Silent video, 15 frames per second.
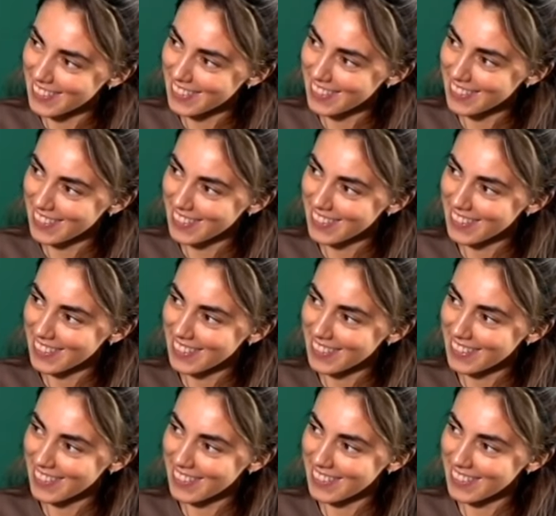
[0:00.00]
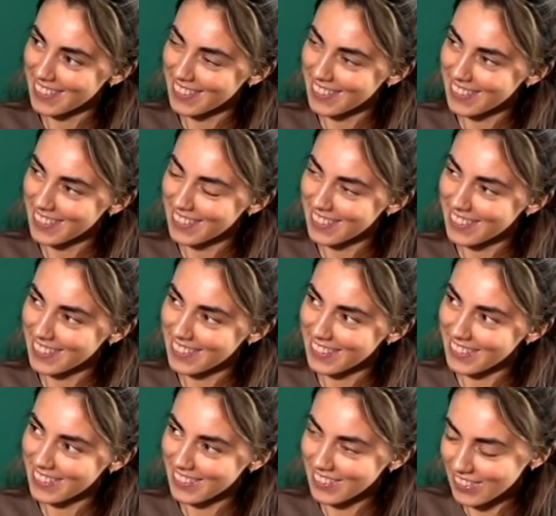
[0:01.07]

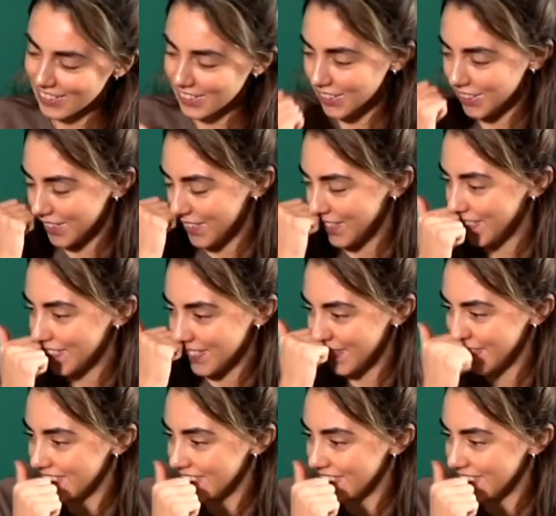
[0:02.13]
(not speaking)